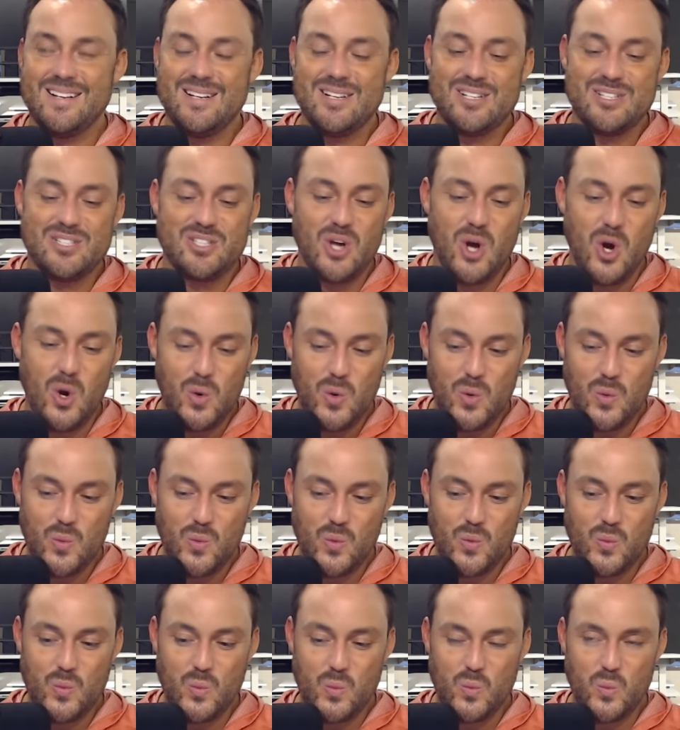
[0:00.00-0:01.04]
So
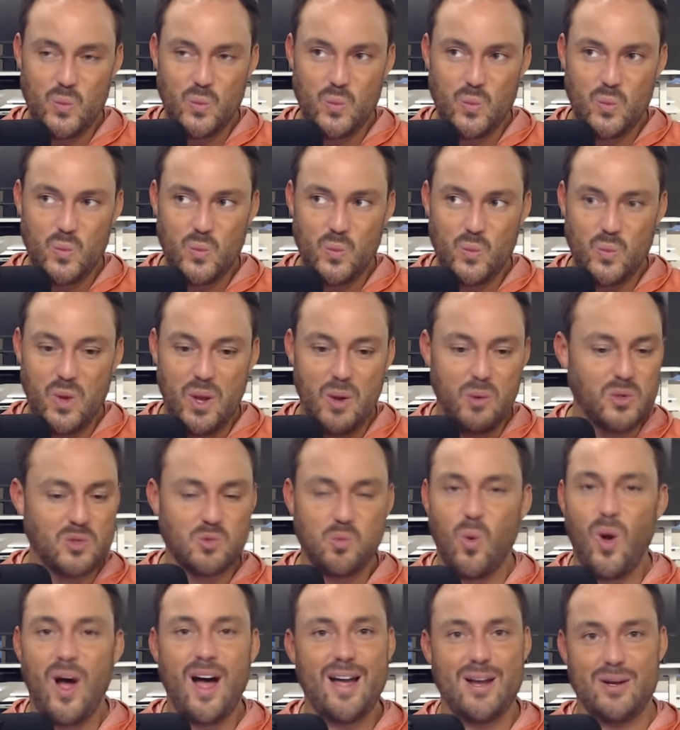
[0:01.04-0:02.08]
it was
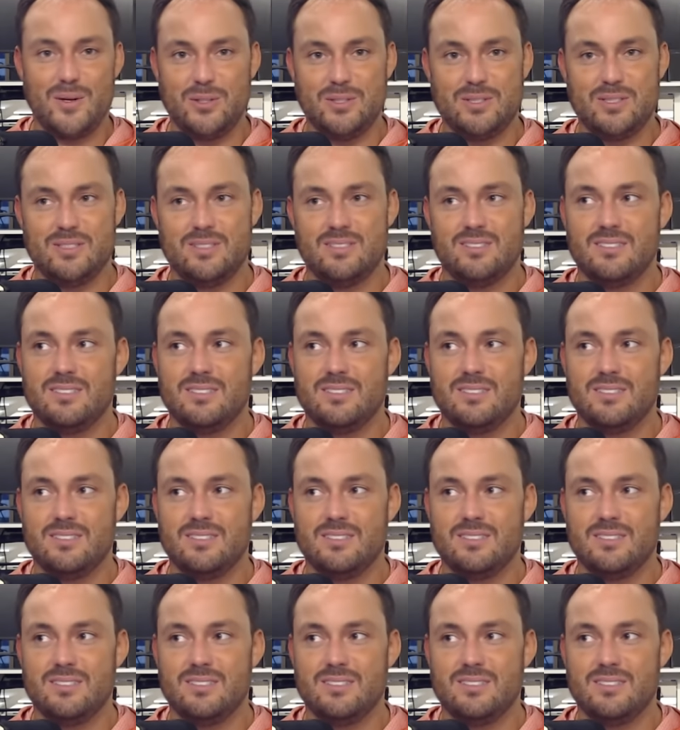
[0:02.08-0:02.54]
wild.